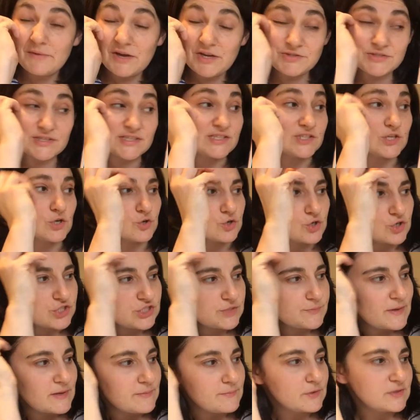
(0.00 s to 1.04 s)
Moses told
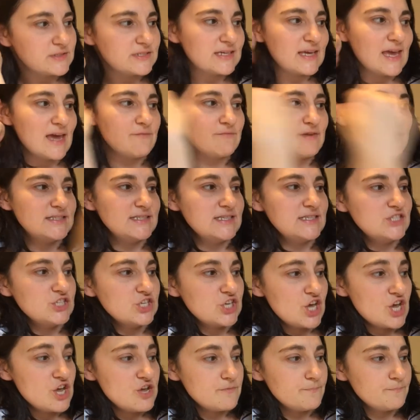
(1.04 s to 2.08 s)
God's people to get ready to
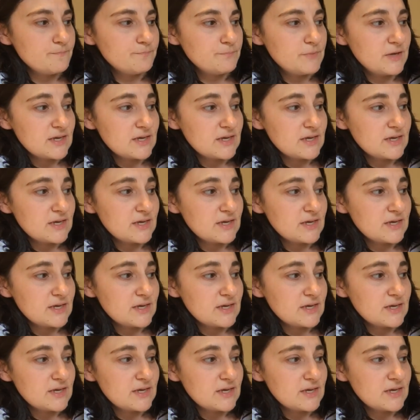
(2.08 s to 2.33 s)
go